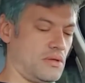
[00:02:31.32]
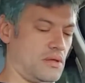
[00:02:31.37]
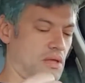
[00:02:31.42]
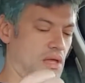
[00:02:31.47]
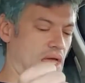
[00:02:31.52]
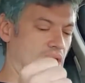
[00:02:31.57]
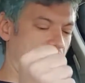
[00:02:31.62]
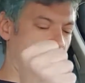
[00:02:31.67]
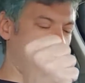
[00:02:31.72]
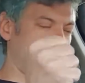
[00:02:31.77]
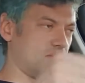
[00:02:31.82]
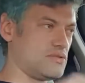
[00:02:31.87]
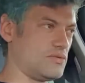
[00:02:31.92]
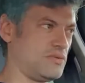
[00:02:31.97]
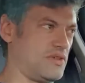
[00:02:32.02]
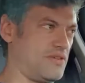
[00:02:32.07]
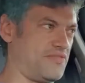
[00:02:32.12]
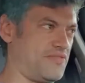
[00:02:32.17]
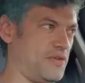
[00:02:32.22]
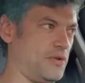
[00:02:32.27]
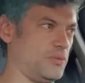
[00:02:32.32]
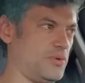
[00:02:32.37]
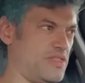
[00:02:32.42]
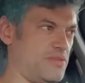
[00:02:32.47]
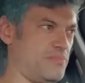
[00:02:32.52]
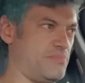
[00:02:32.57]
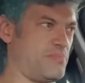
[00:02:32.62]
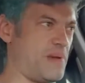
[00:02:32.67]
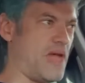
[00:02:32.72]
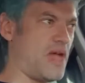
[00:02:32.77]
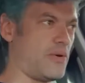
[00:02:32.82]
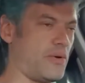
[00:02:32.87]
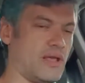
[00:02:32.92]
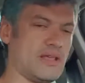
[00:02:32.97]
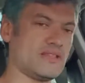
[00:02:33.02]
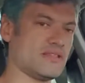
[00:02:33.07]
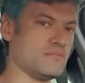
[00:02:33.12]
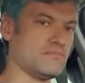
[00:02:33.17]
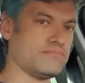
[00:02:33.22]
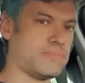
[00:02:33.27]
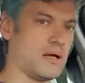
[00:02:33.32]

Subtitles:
and they're filled with bearings and